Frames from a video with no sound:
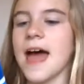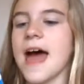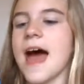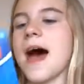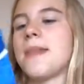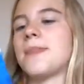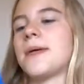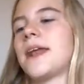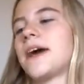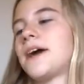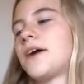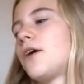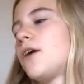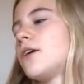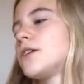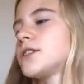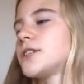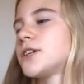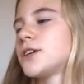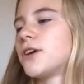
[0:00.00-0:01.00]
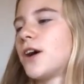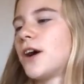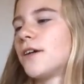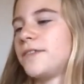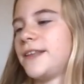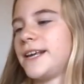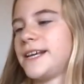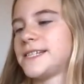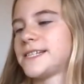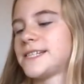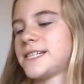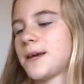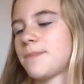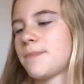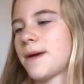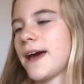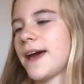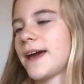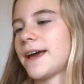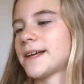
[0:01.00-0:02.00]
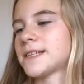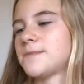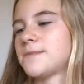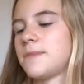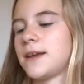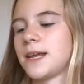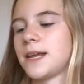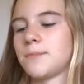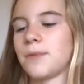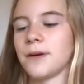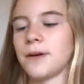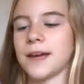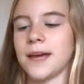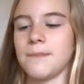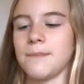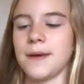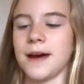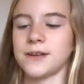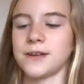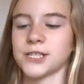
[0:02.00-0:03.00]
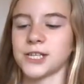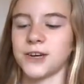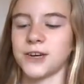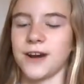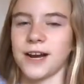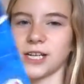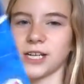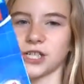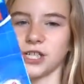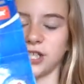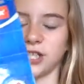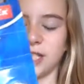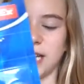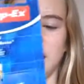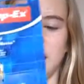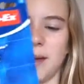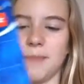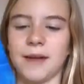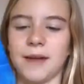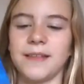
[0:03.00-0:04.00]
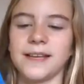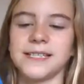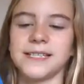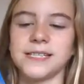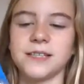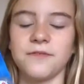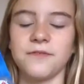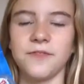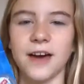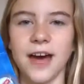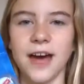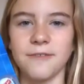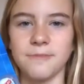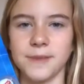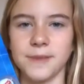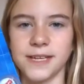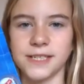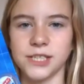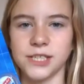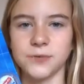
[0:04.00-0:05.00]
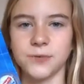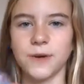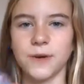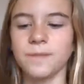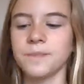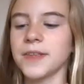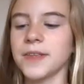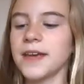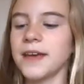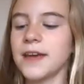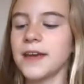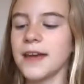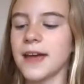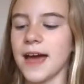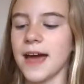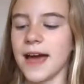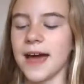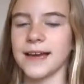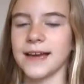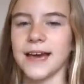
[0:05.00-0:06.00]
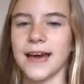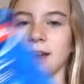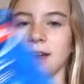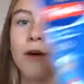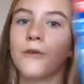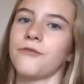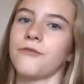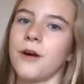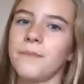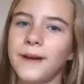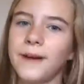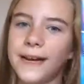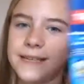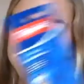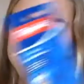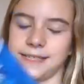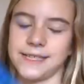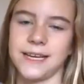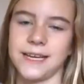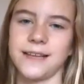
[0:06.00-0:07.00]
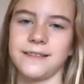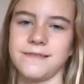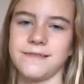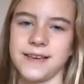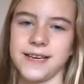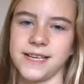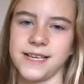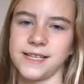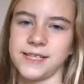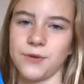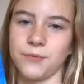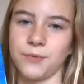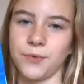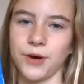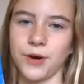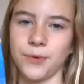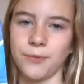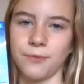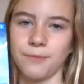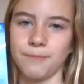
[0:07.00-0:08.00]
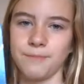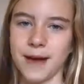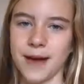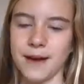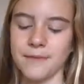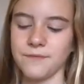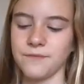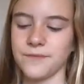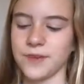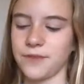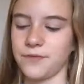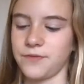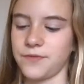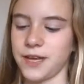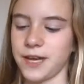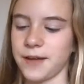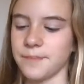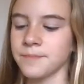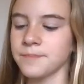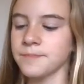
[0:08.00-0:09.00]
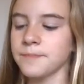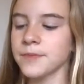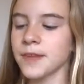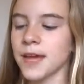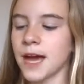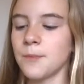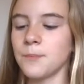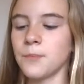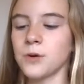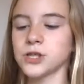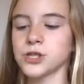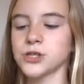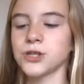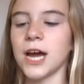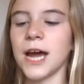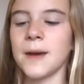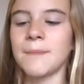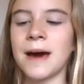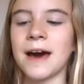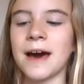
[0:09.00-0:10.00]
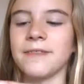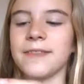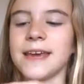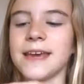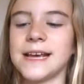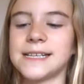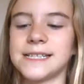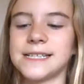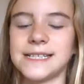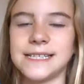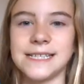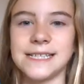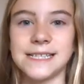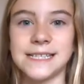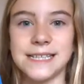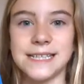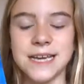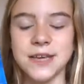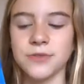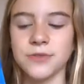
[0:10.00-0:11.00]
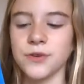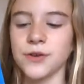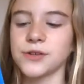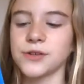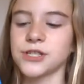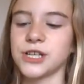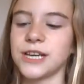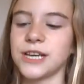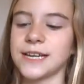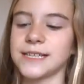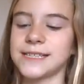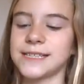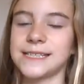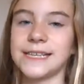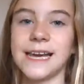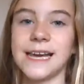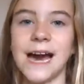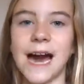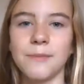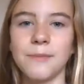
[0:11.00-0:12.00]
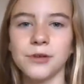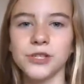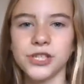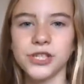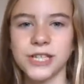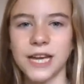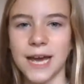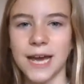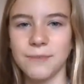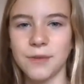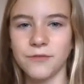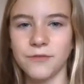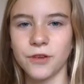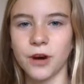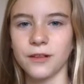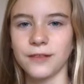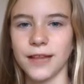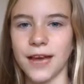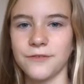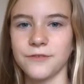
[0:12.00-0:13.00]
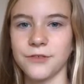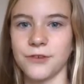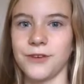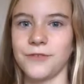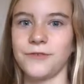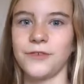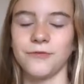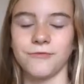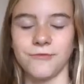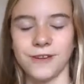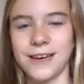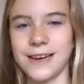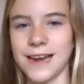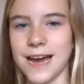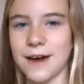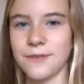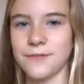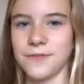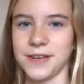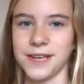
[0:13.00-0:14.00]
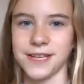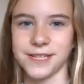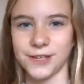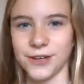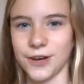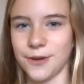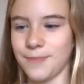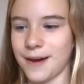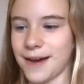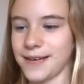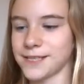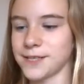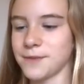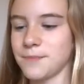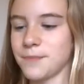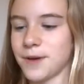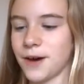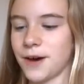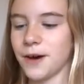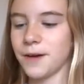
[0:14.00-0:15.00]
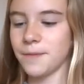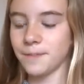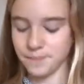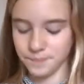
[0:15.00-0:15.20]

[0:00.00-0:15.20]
And then I also got these Tipex mini pocket mouse correction tape, and this is a 5 meter one. Again, from Asda, these were £1.50. And what's great about these is it's see-through, so you can see how much tape you've got left, or if you're running out, if you need to go buy some more.